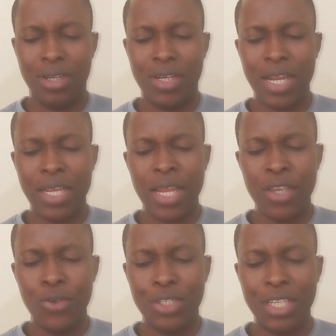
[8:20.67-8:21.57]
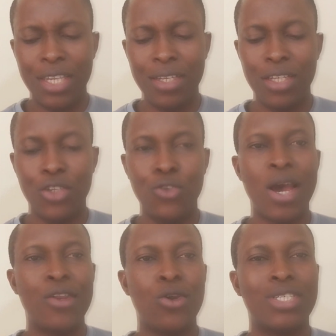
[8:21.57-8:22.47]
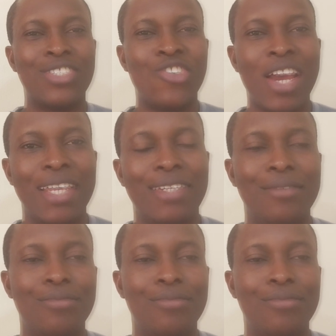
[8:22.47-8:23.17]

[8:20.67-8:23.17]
rather than you saying you are not trying.